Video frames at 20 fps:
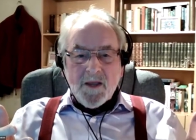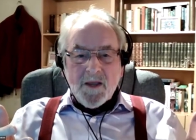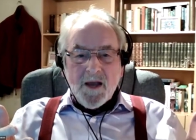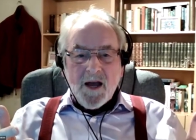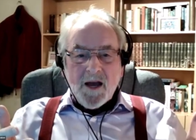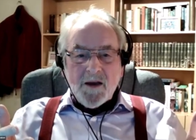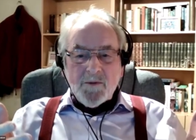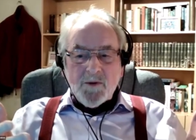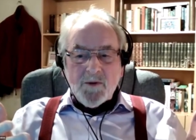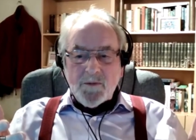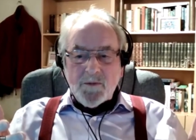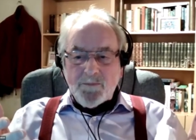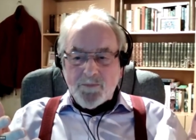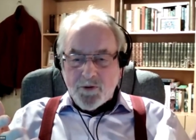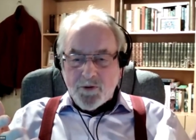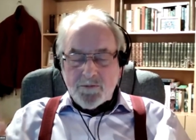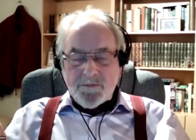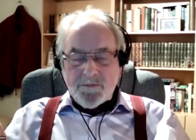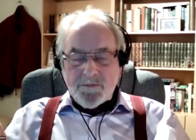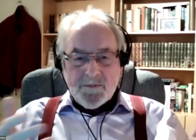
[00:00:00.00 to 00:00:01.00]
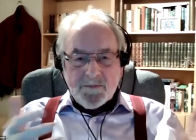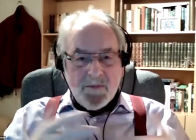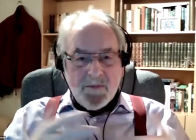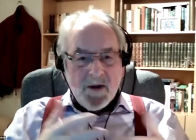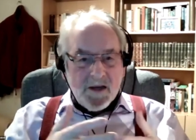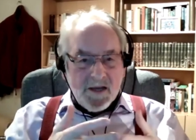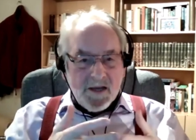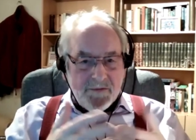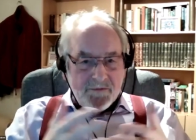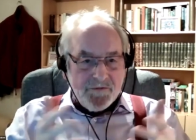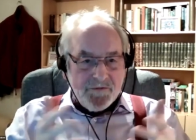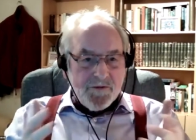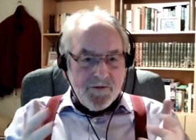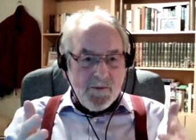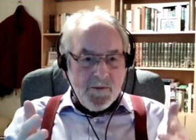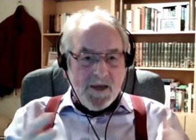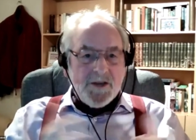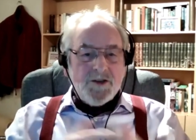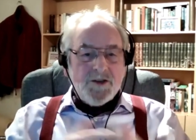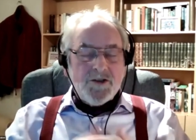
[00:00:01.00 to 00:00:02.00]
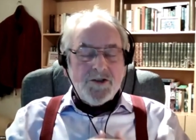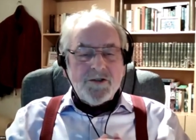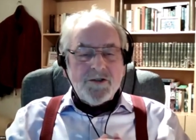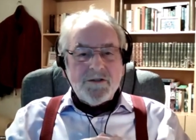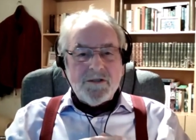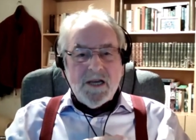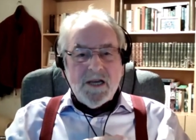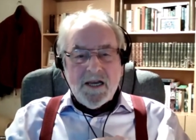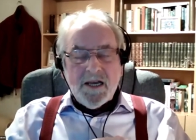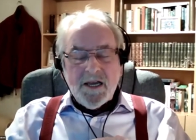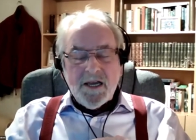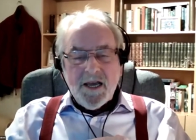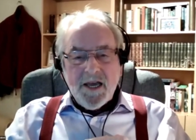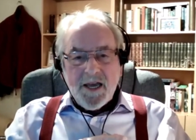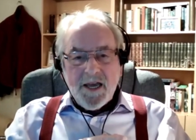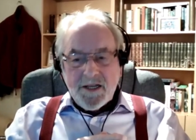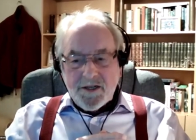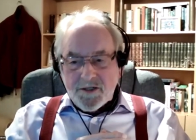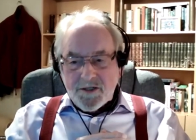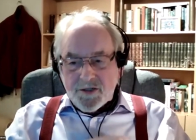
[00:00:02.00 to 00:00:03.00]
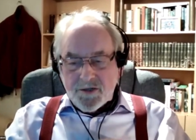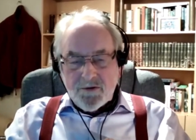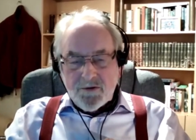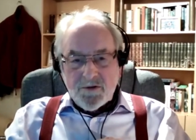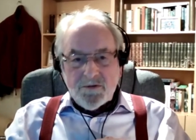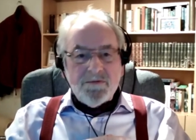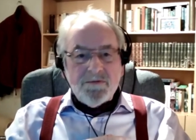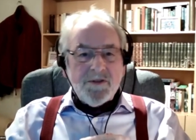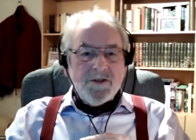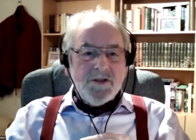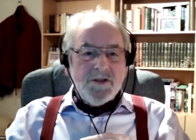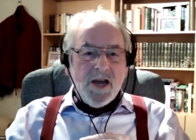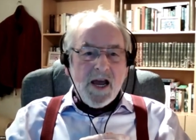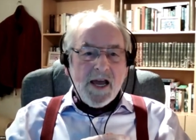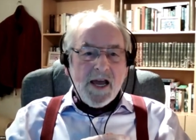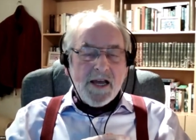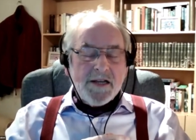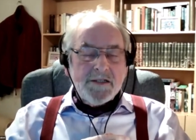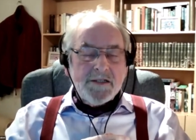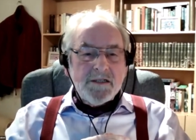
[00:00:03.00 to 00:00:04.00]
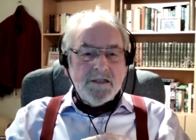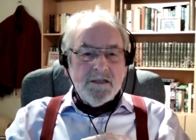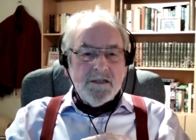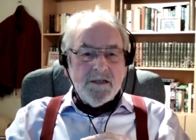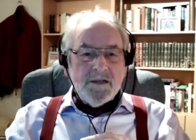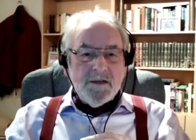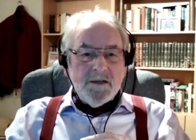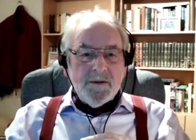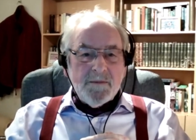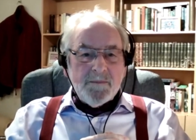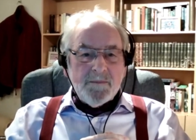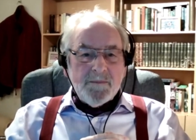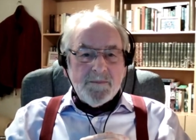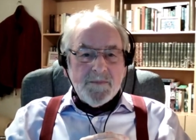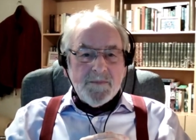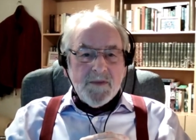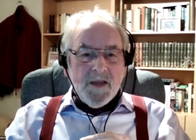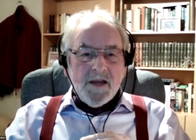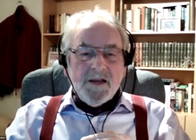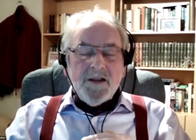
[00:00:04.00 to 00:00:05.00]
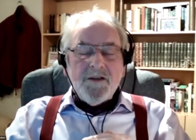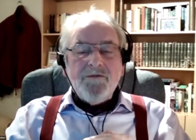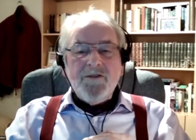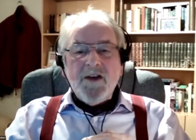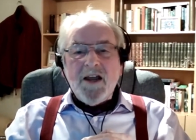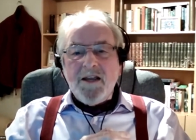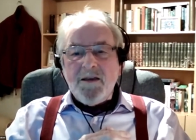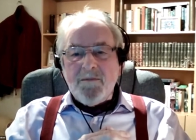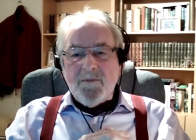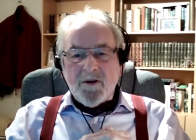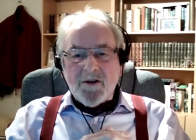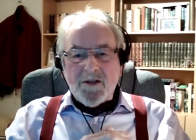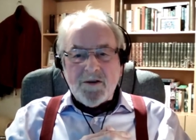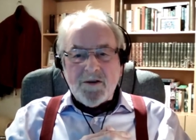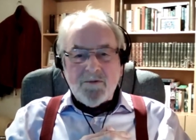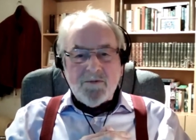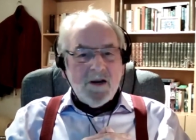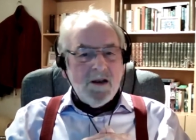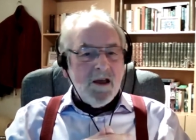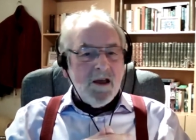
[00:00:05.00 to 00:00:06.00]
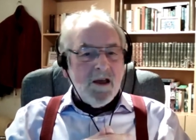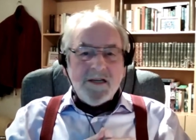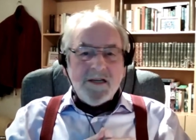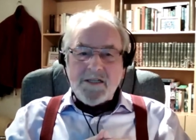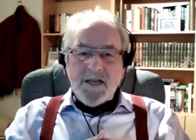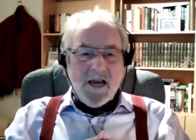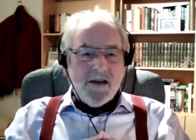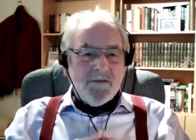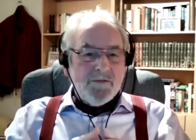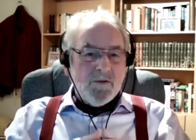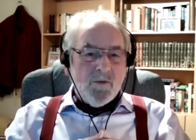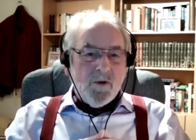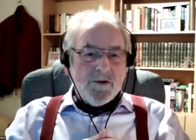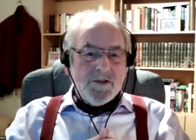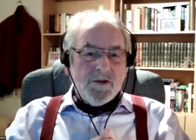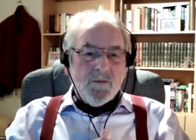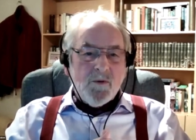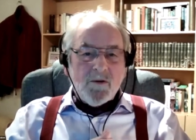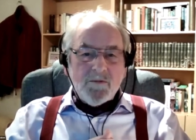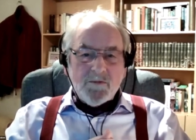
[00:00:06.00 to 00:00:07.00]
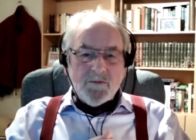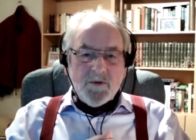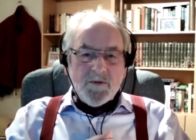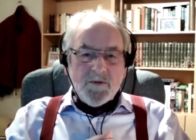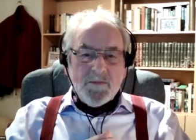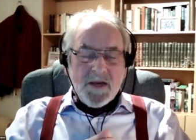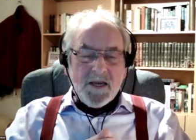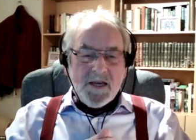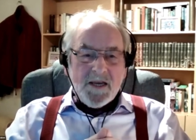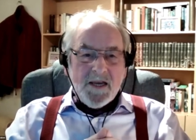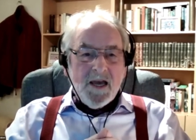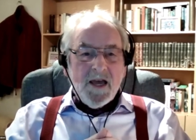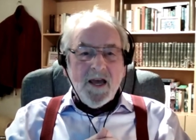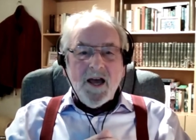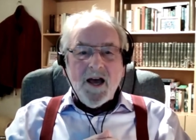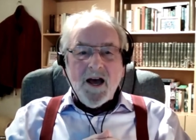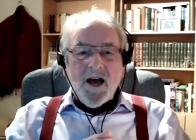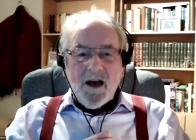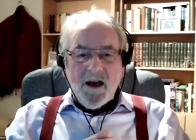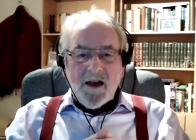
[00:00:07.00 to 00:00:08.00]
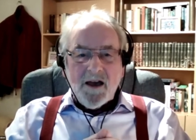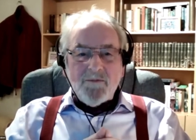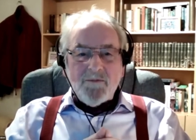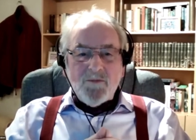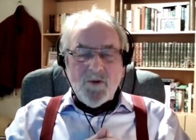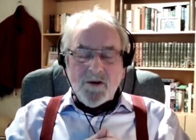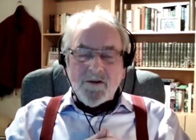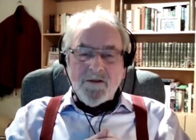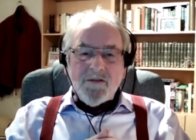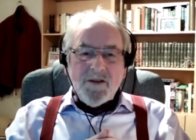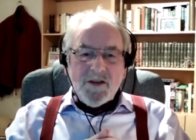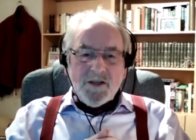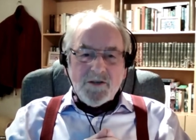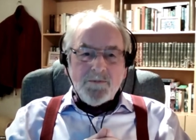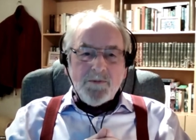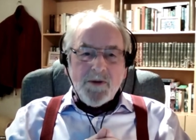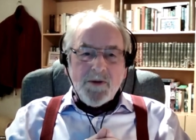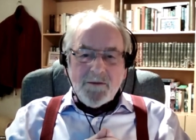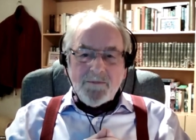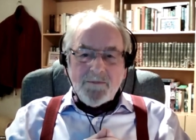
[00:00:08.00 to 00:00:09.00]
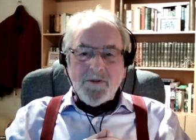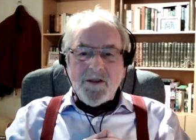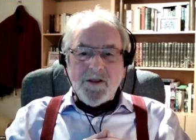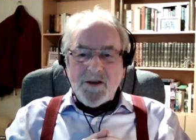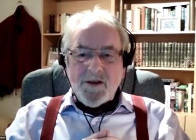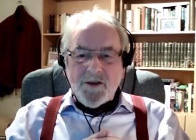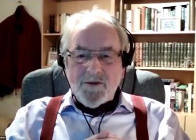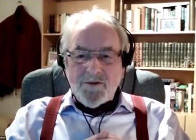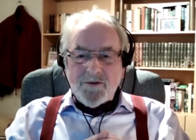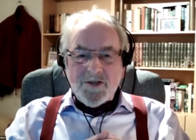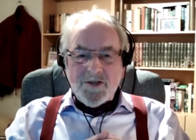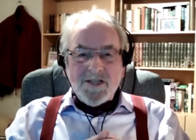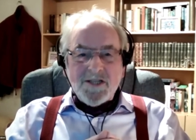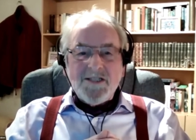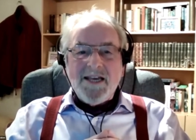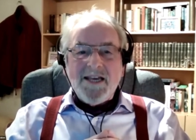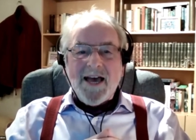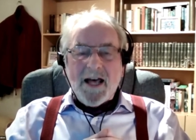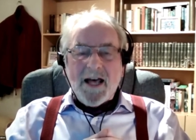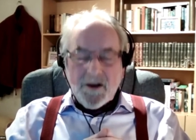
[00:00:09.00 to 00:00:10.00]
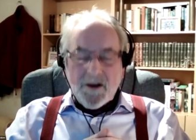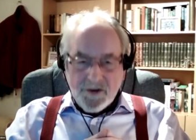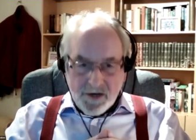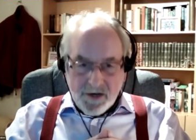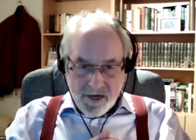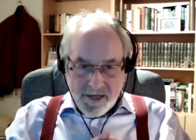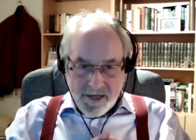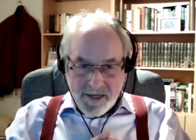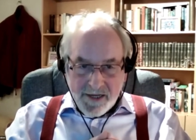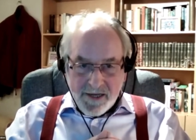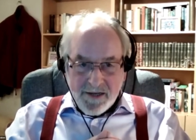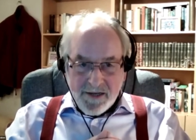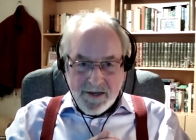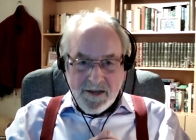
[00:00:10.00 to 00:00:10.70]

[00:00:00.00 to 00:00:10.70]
I will put my information into the chat. And if anybody would like to have a one to one with me, I'm one of these people that uses Calendly